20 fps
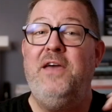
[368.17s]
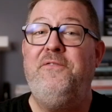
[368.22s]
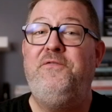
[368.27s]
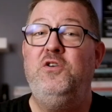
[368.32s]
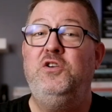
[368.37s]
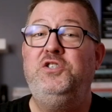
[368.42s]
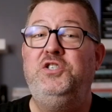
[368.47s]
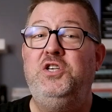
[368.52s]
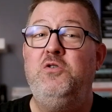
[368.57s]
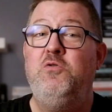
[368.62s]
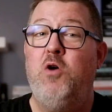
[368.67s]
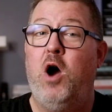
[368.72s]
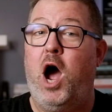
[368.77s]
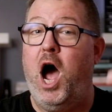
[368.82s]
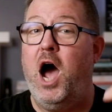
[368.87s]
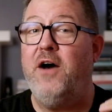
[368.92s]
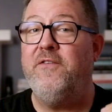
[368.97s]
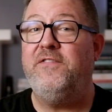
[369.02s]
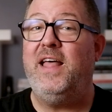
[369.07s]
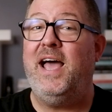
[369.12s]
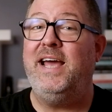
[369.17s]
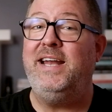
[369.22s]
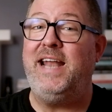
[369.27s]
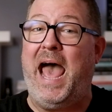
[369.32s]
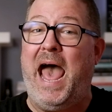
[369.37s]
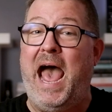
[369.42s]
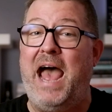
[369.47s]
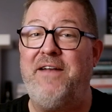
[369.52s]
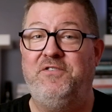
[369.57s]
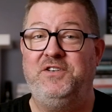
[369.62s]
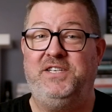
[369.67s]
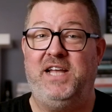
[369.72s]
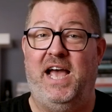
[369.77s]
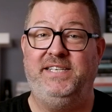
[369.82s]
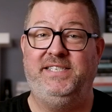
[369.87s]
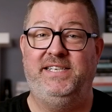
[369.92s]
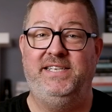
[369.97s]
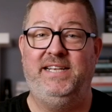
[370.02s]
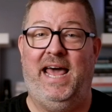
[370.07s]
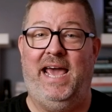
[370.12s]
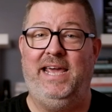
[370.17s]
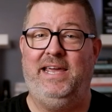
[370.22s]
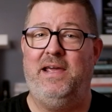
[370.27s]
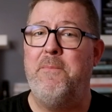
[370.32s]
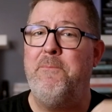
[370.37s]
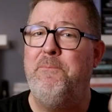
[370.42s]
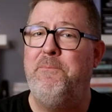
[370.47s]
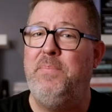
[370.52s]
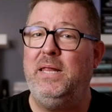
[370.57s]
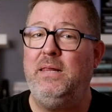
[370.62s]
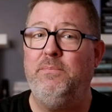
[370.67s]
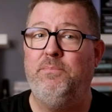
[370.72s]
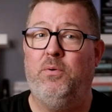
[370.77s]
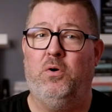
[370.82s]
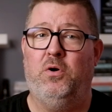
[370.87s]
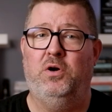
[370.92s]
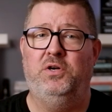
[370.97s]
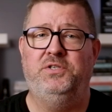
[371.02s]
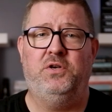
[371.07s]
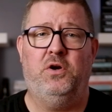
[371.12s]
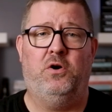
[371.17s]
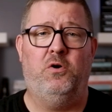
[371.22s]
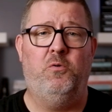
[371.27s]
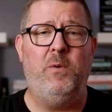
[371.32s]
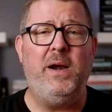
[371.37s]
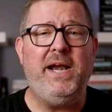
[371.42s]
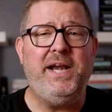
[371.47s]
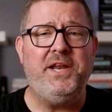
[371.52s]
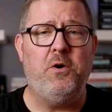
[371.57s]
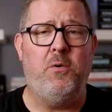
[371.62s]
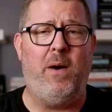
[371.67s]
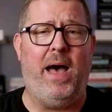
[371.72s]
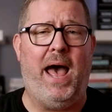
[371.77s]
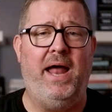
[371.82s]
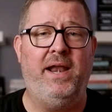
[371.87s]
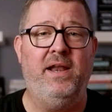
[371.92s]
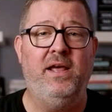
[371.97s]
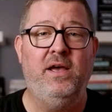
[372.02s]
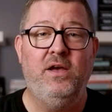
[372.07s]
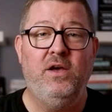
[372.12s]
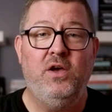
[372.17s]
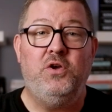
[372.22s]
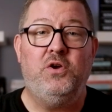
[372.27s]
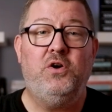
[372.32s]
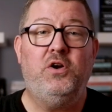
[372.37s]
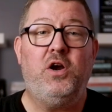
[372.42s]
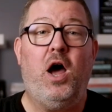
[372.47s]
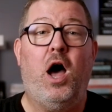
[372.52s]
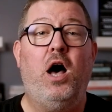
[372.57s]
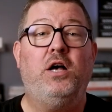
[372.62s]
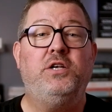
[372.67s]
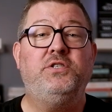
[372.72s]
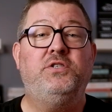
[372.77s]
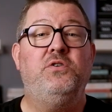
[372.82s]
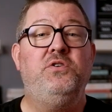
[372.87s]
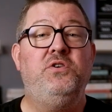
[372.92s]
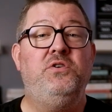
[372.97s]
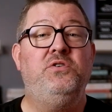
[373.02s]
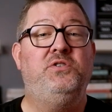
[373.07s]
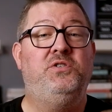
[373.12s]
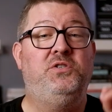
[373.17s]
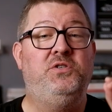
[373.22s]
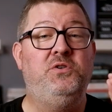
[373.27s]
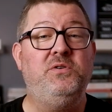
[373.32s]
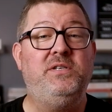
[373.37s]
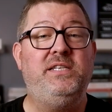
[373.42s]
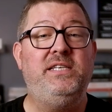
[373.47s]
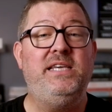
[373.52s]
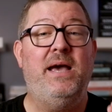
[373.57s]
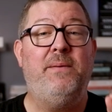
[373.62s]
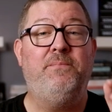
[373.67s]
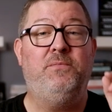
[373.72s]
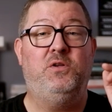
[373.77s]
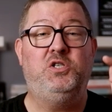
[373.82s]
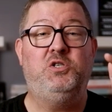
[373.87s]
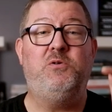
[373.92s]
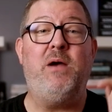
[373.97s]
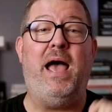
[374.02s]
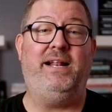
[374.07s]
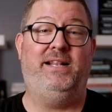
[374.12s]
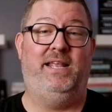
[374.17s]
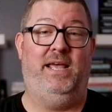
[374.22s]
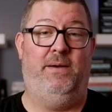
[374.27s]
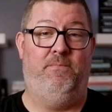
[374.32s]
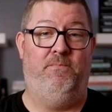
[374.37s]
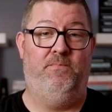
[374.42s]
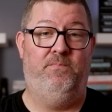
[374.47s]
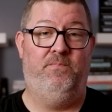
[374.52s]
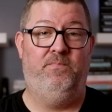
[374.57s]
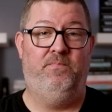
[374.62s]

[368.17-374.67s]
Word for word: If you do offline advertising like billboards or radio ad, you could also use UTM to track them.